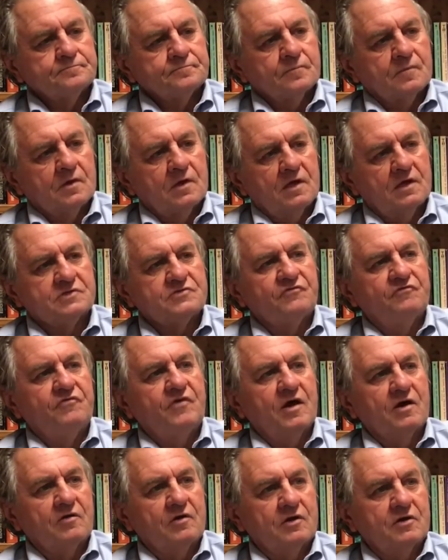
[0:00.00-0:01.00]
it's
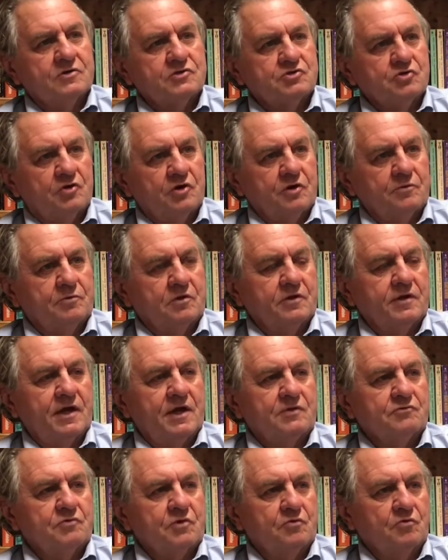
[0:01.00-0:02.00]
very enjoyable
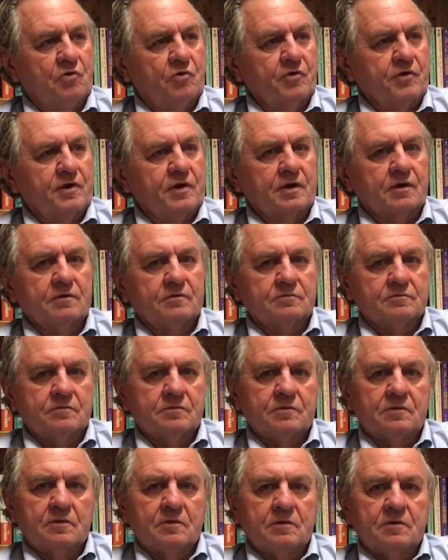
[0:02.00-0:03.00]
and rewarding.
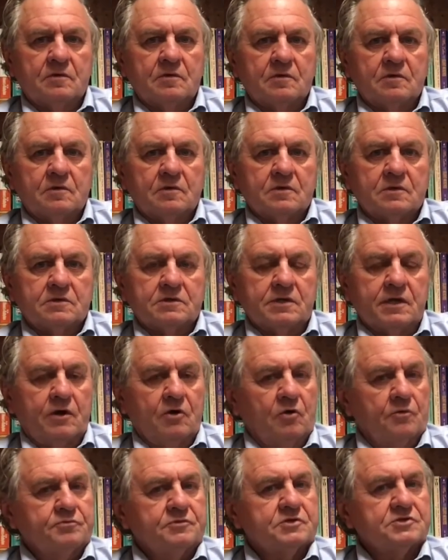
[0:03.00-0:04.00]
And I
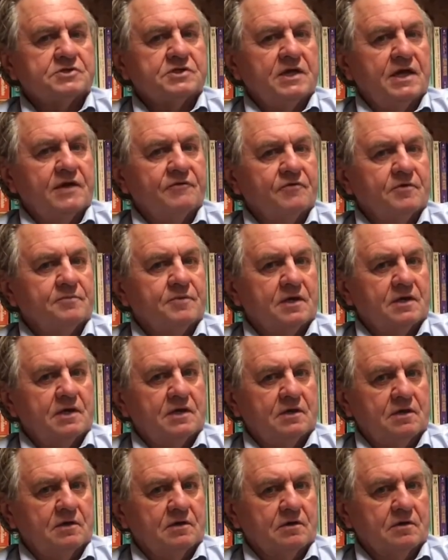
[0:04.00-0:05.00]
hope to see everybody
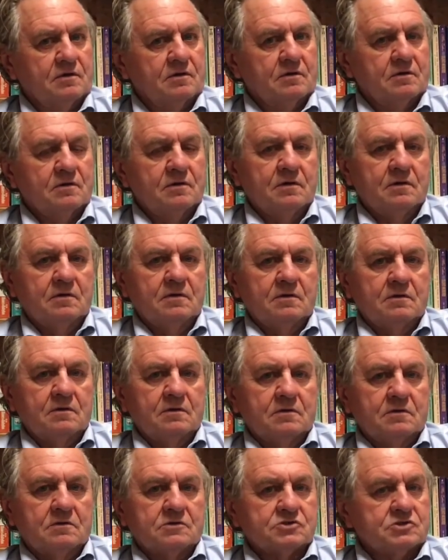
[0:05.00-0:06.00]
here
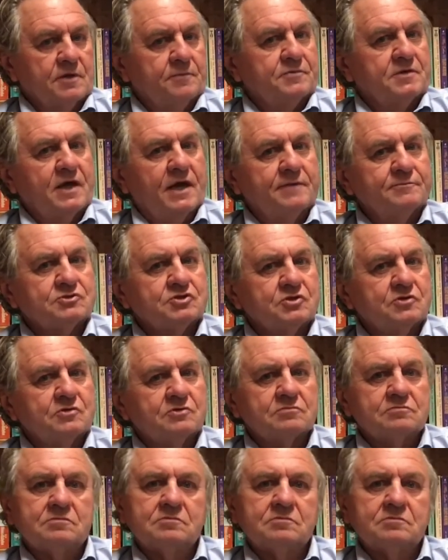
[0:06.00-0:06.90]
sometime soon.